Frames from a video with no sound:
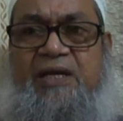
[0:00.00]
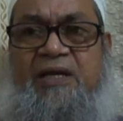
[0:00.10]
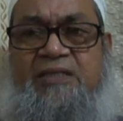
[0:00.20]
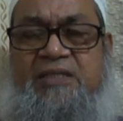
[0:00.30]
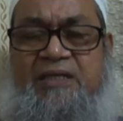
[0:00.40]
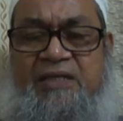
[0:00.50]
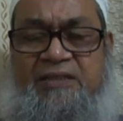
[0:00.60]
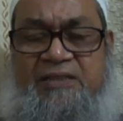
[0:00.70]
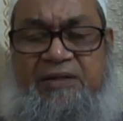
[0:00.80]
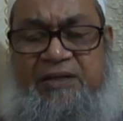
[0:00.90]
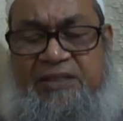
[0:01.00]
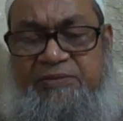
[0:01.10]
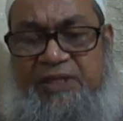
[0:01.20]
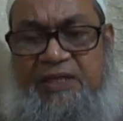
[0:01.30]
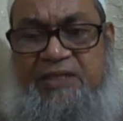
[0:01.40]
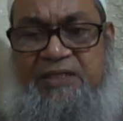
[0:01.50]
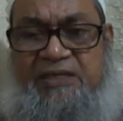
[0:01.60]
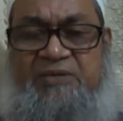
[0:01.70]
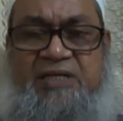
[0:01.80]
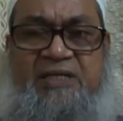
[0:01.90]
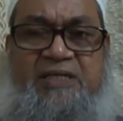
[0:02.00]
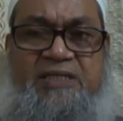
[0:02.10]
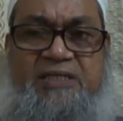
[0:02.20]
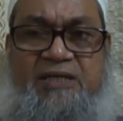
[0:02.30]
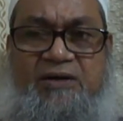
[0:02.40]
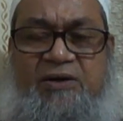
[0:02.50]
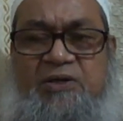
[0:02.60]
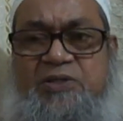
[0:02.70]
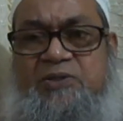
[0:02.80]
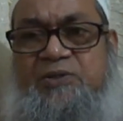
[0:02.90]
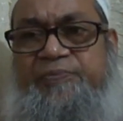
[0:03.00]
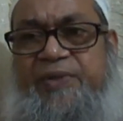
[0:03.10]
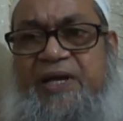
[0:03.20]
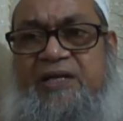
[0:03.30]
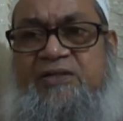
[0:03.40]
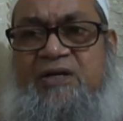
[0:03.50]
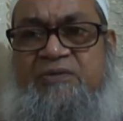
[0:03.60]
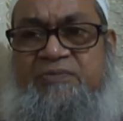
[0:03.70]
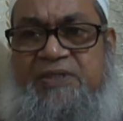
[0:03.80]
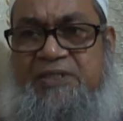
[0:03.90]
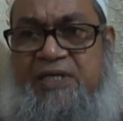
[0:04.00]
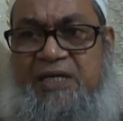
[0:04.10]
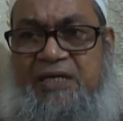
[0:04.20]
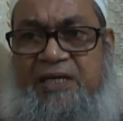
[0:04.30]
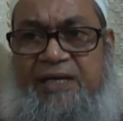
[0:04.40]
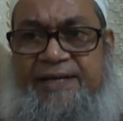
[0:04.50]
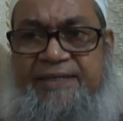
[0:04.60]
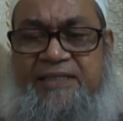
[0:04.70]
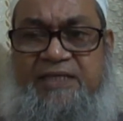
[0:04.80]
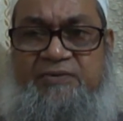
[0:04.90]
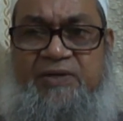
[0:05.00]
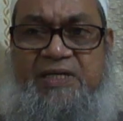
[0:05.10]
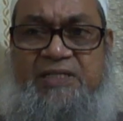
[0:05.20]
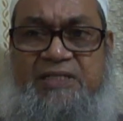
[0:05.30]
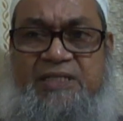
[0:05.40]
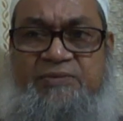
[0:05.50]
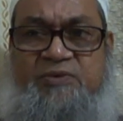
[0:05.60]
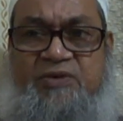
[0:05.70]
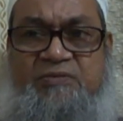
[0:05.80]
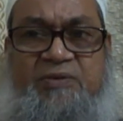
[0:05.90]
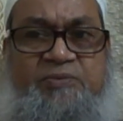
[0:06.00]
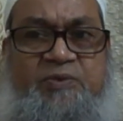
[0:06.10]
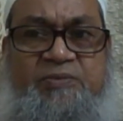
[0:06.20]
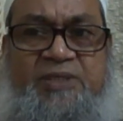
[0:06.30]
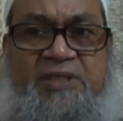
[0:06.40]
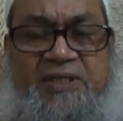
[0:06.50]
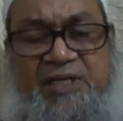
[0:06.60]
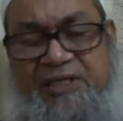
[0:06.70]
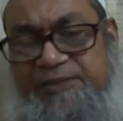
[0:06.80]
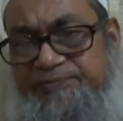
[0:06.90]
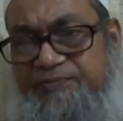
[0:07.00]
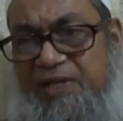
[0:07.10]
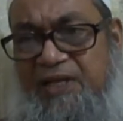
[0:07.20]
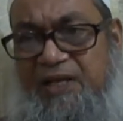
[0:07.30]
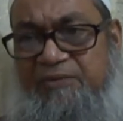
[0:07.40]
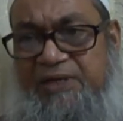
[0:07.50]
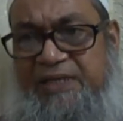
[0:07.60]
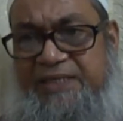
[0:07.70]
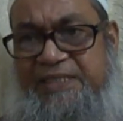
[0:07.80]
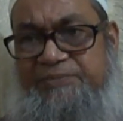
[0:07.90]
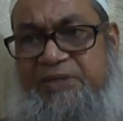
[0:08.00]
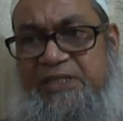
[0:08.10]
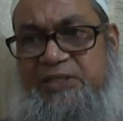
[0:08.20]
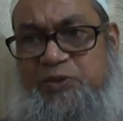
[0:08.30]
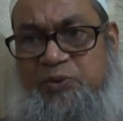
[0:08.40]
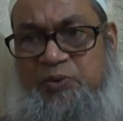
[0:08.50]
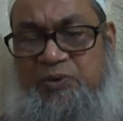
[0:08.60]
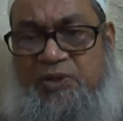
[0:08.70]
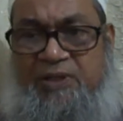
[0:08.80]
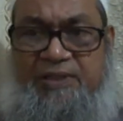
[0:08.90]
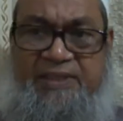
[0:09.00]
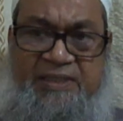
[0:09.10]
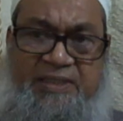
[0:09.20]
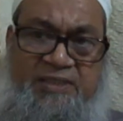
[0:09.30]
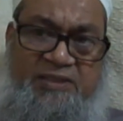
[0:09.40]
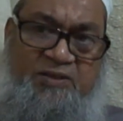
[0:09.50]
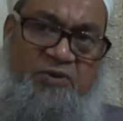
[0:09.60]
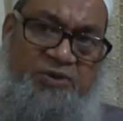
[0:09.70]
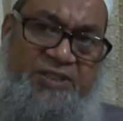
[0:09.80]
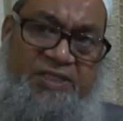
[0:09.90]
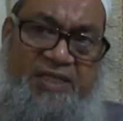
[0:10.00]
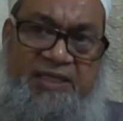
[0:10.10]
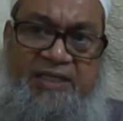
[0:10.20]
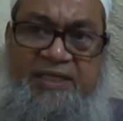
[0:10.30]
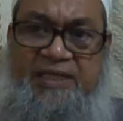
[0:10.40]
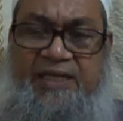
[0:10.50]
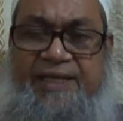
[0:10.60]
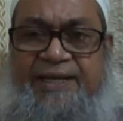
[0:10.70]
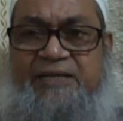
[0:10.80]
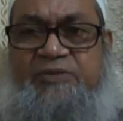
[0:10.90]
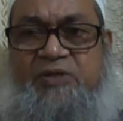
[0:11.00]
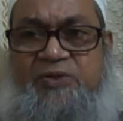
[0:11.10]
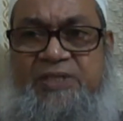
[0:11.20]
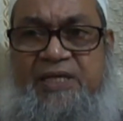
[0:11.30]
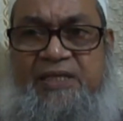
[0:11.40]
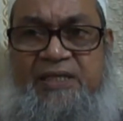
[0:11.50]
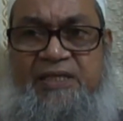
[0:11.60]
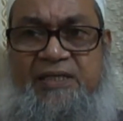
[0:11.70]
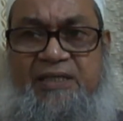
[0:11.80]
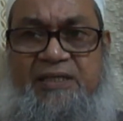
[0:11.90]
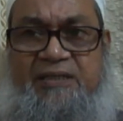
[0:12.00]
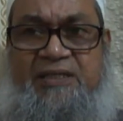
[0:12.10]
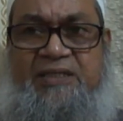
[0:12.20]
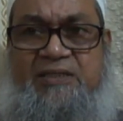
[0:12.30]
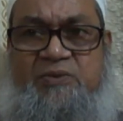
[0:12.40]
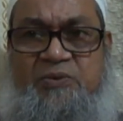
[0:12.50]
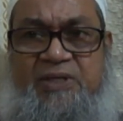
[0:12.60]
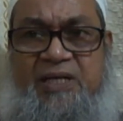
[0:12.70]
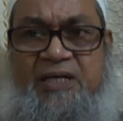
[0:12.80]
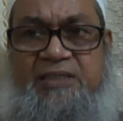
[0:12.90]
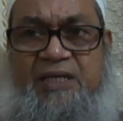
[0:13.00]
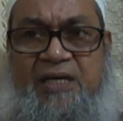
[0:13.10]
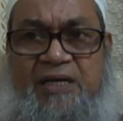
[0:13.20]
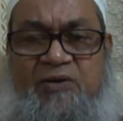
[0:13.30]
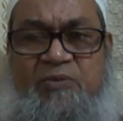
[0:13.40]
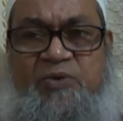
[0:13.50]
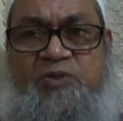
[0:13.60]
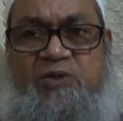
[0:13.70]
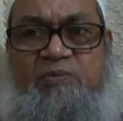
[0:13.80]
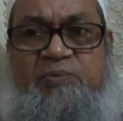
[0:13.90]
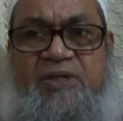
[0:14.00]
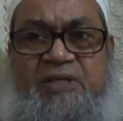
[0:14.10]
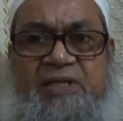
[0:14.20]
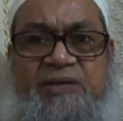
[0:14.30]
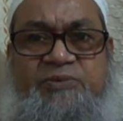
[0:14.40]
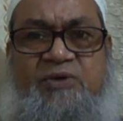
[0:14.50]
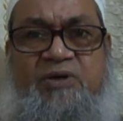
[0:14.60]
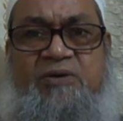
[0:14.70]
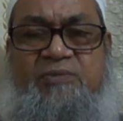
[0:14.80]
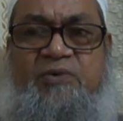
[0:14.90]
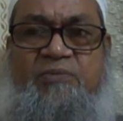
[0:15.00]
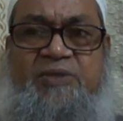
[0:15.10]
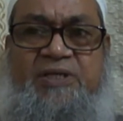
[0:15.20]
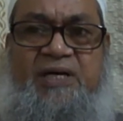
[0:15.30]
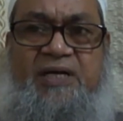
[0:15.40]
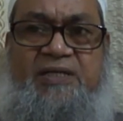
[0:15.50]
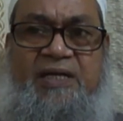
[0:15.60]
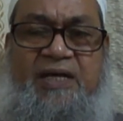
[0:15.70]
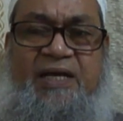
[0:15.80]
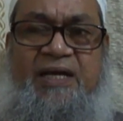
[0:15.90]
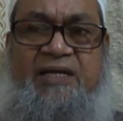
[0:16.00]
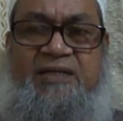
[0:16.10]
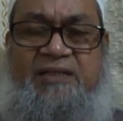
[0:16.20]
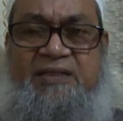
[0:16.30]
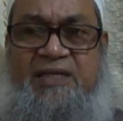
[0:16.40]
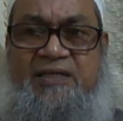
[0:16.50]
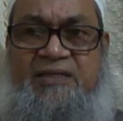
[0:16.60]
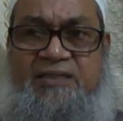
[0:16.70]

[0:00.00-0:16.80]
Similarly, hematinics also adsorb this drug and interferes its absorption from the gut. But exception is two, that is doxycycline and minocycline. These two drugs almost completely absorb from the gut, and their